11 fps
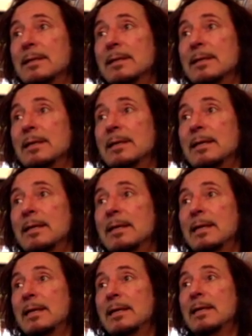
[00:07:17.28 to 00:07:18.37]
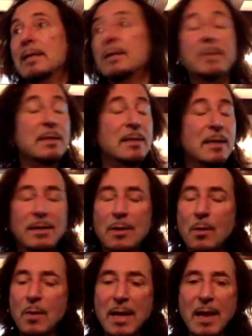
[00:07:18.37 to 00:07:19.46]
It could be, you know
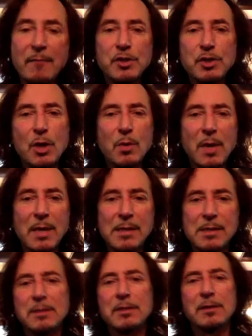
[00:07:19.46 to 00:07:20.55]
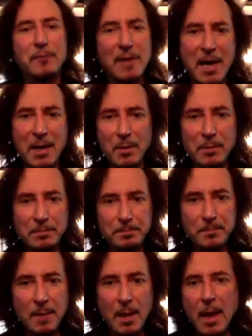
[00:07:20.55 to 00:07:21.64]
what, every show is a different animal
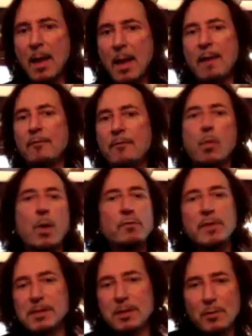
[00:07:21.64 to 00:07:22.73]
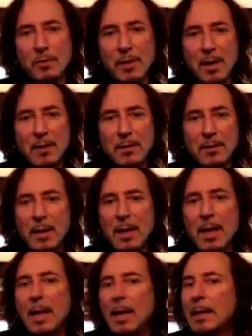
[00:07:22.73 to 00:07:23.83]
for one reason or another.
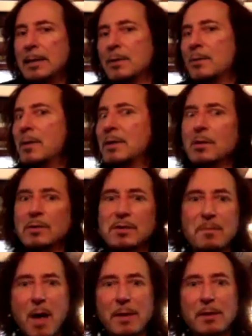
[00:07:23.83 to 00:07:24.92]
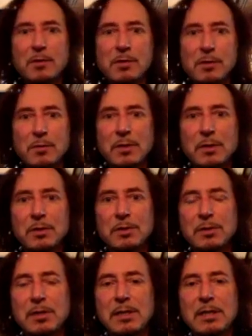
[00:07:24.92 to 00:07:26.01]
You know, as long as the monitors are in good
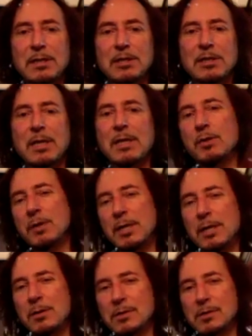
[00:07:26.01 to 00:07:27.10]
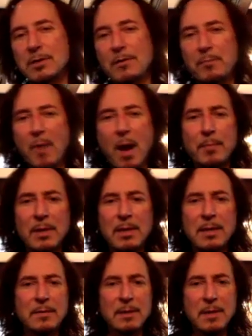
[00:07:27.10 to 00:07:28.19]
condition and you can hear yourself
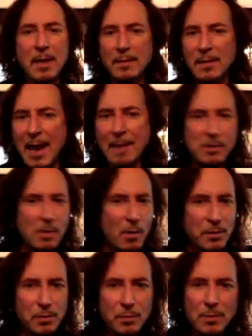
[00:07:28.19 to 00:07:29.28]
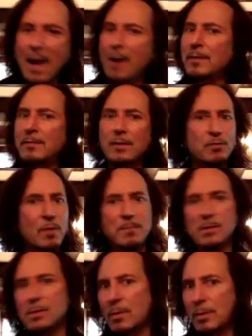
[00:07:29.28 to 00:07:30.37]
properly and the amps aren't too loud and the
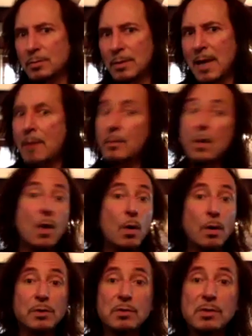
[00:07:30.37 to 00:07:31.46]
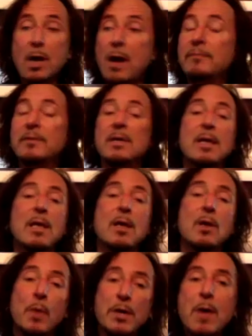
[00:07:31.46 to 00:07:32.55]
drums aren't too loud or too soft.
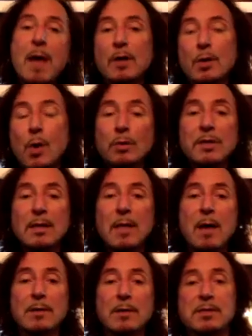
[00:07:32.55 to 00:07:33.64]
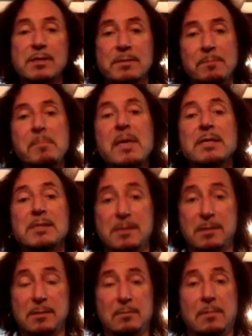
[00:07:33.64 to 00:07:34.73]
When you have a Goldilocks
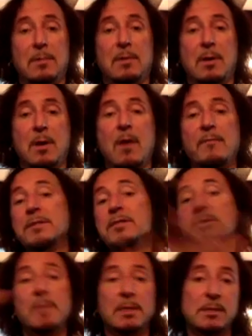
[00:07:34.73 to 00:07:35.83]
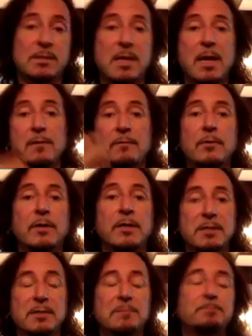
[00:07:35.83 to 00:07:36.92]
mix of instruments and your
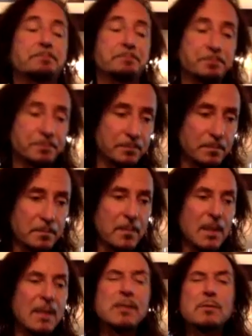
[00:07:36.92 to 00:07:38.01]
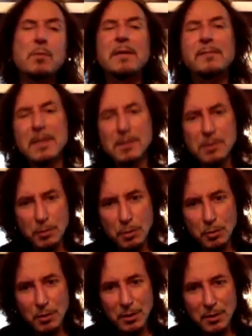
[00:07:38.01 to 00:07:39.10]
voice is when things are
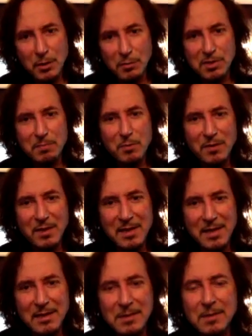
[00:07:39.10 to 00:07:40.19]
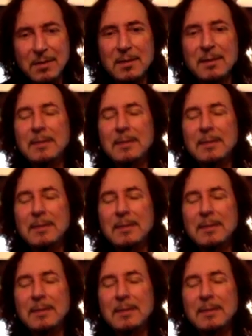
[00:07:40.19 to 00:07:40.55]
usually go smoothly and easily.